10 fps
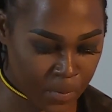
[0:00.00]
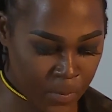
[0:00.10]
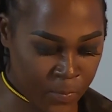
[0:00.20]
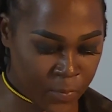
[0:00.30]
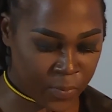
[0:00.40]

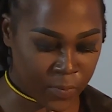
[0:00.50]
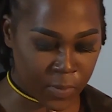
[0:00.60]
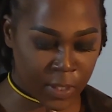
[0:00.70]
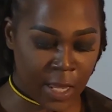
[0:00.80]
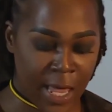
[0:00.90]

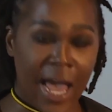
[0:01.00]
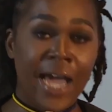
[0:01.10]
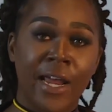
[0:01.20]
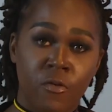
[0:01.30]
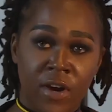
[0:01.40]

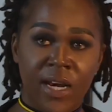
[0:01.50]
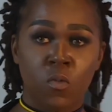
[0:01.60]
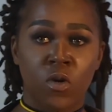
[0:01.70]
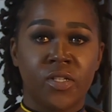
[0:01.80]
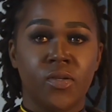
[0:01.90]
And I really
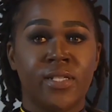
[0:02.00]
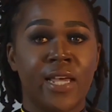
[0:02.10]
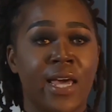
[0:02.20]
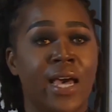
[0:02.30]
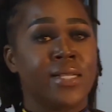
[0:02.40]
want to
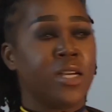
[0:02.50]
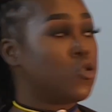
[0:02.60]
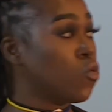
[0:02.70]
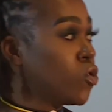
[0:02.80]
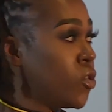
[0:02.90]
say, as I
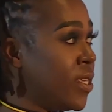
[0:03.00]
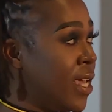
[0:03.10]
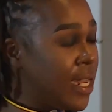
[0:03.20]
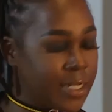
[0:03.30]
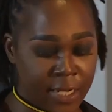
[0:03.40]
draw to the
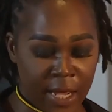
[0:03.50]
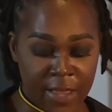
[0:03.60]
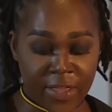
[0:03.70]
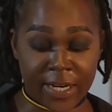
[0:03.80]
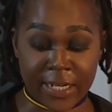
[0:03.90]
end,
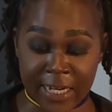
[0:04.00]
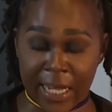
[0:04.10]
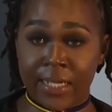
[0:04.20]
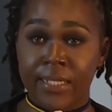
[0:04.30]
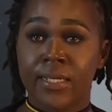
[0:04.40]
that it
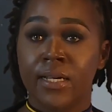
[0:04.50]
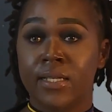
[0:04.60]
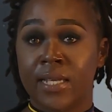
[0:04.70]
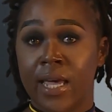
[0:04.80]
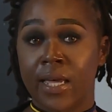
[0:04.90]
does
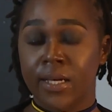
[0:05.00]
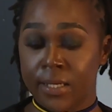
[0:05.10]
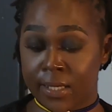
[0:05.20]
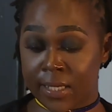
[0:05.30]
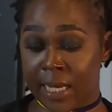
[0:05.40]
take
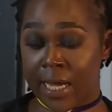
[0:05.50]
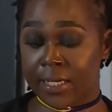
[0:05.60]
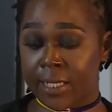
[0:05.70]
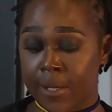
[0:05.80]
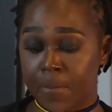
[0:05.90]

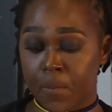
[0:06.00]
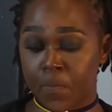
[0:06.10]
society.